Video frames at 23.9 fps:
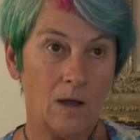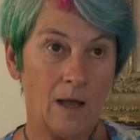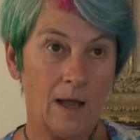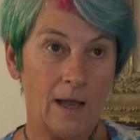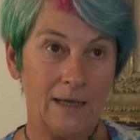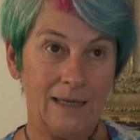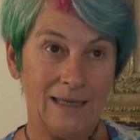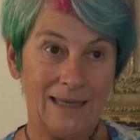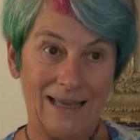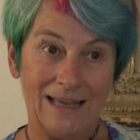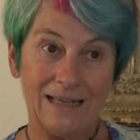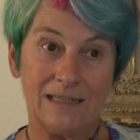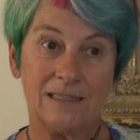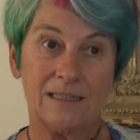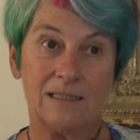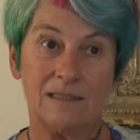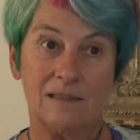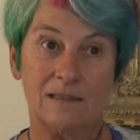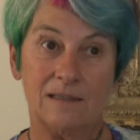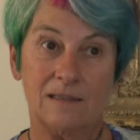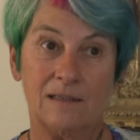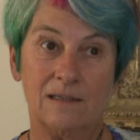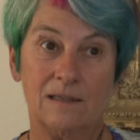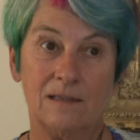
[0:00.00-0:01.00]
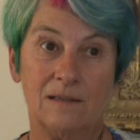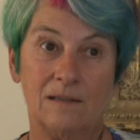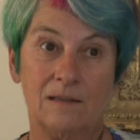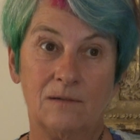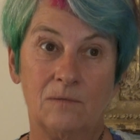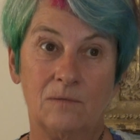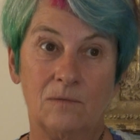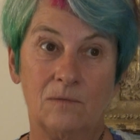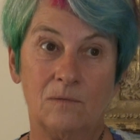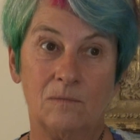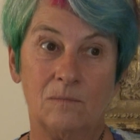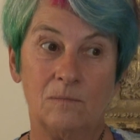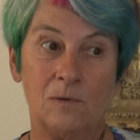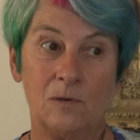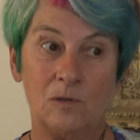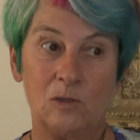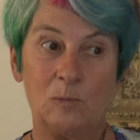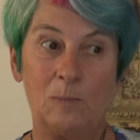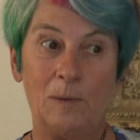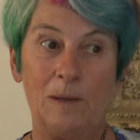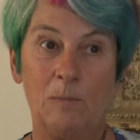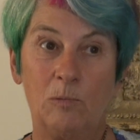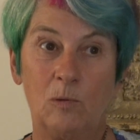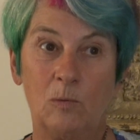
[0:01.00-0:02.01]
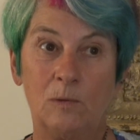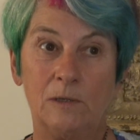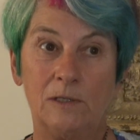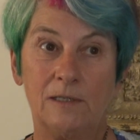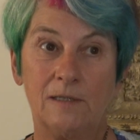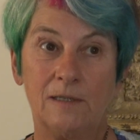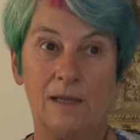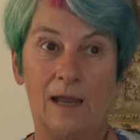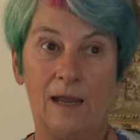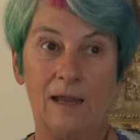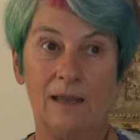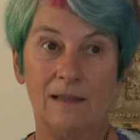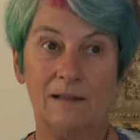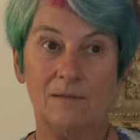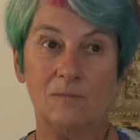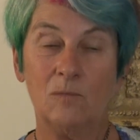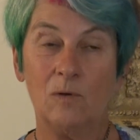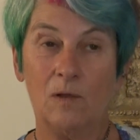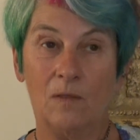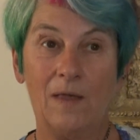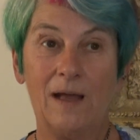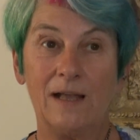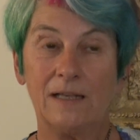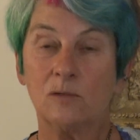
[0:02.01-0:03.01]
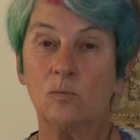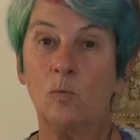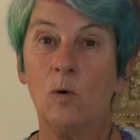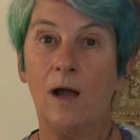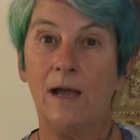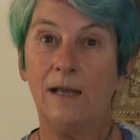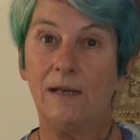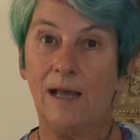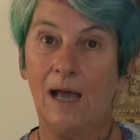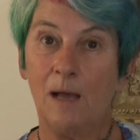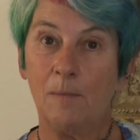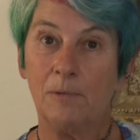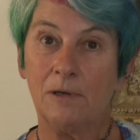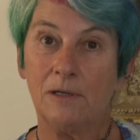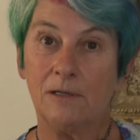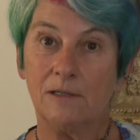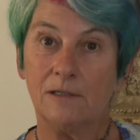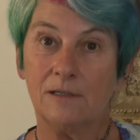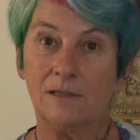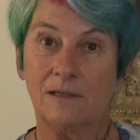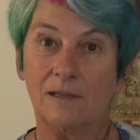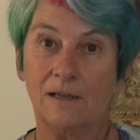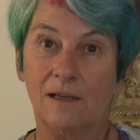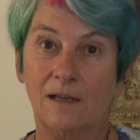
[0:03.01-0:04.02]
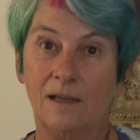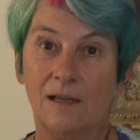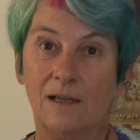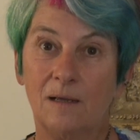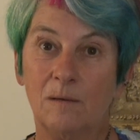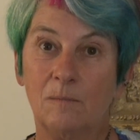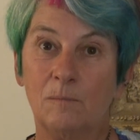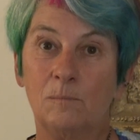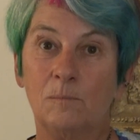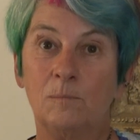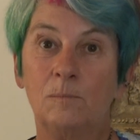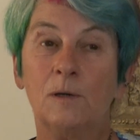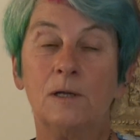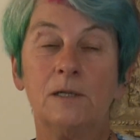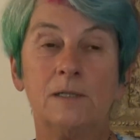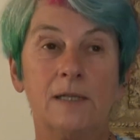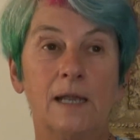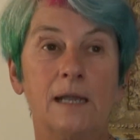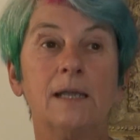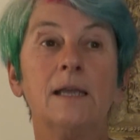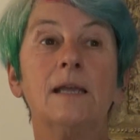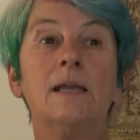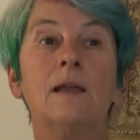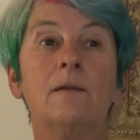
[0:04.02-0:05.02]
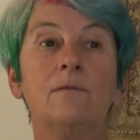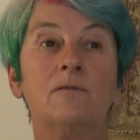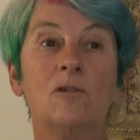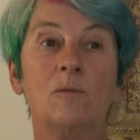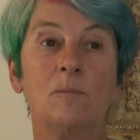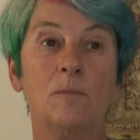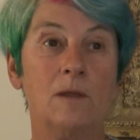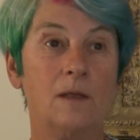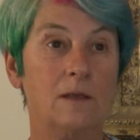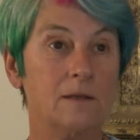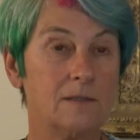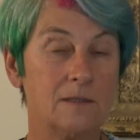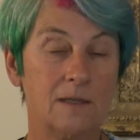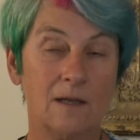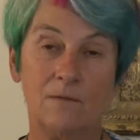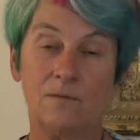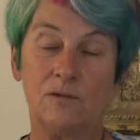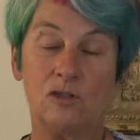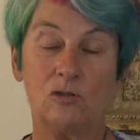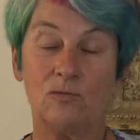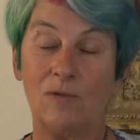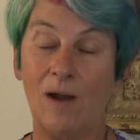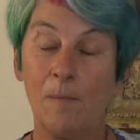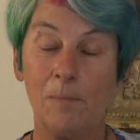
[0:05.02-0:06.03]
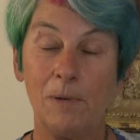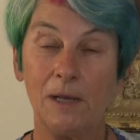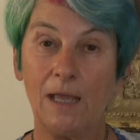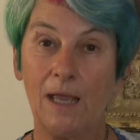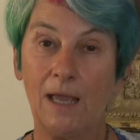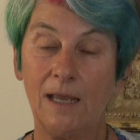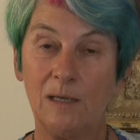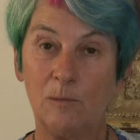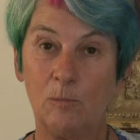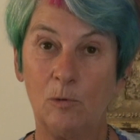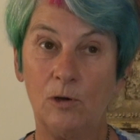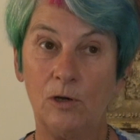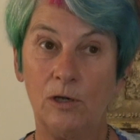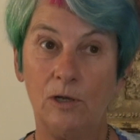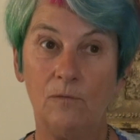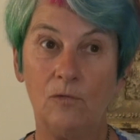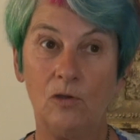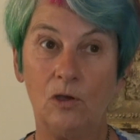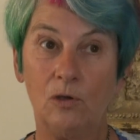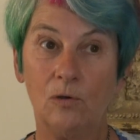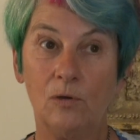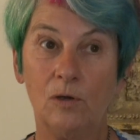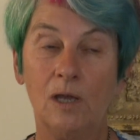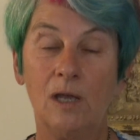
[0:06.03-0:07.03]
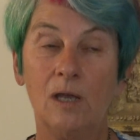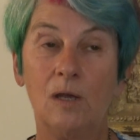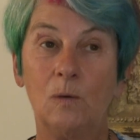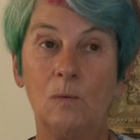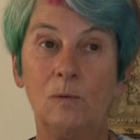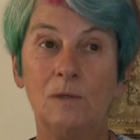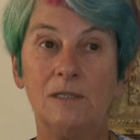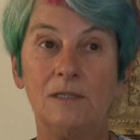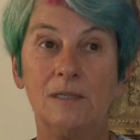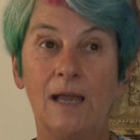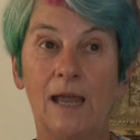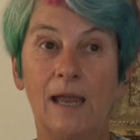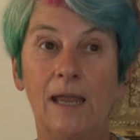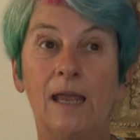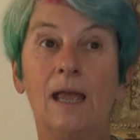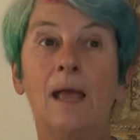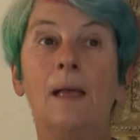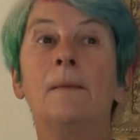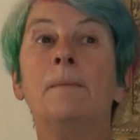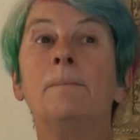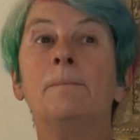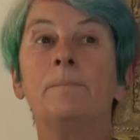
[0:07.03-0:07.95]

I guess most people would say, well, that's why it happens. But taking it from the selfish replicator point of view would say